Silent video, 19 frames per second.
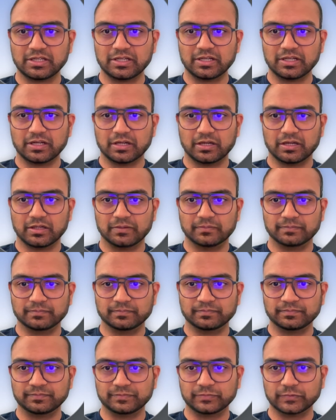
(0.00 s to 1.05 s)

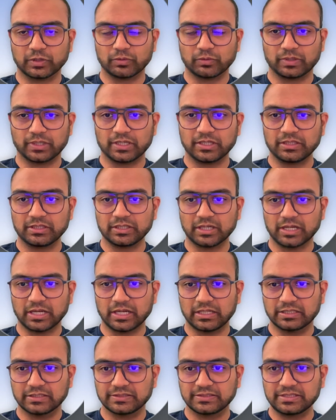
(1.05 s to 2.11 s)
okay,
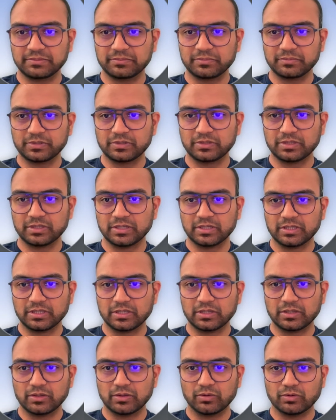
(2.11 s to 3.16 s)
and the symbol,
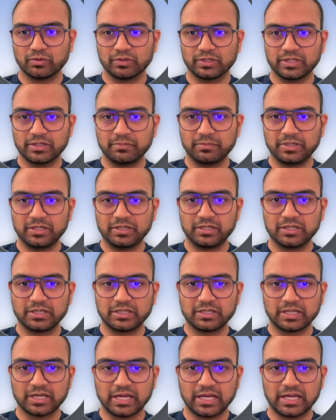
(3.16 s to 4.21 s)
load
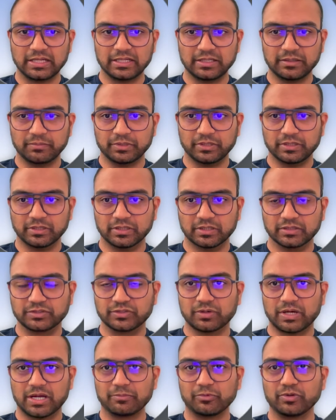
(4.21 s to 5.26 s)
immediate and immediate. So
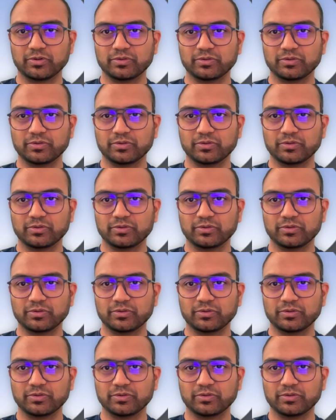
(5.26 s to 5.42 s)
I'm going to